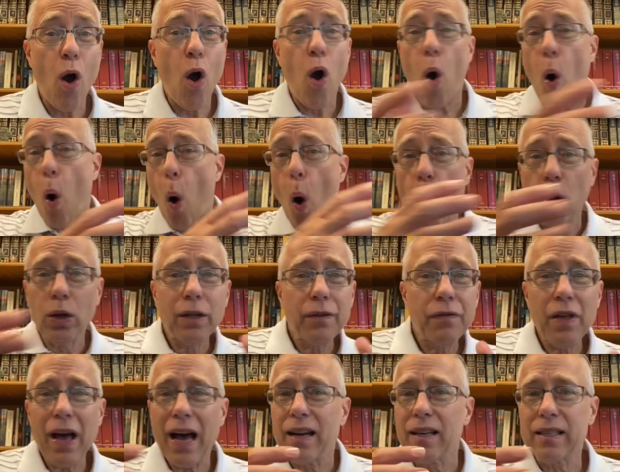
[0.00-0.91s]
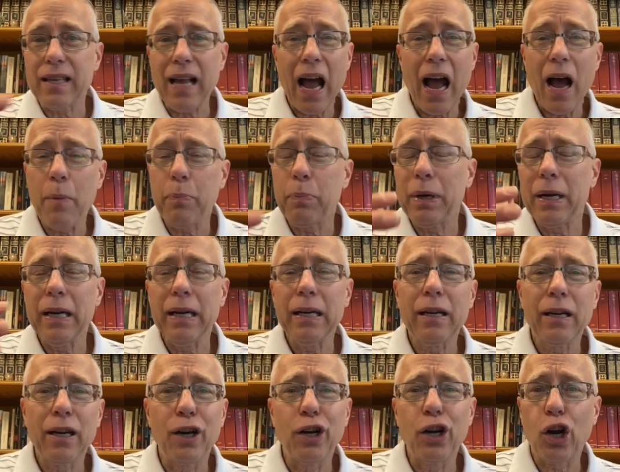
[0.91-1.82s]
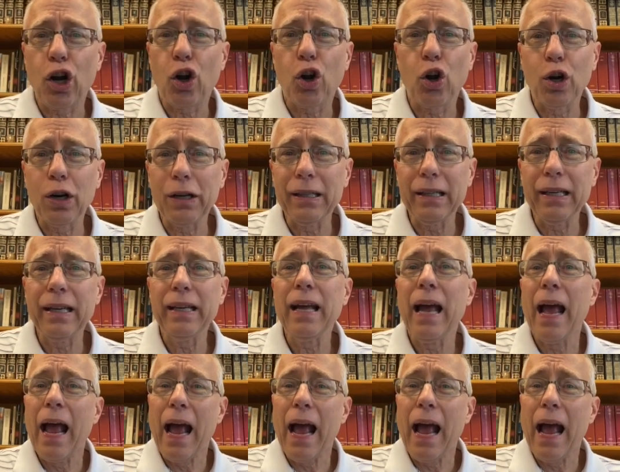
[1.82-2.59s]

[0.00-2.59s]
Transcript: All of that is happening concurrently,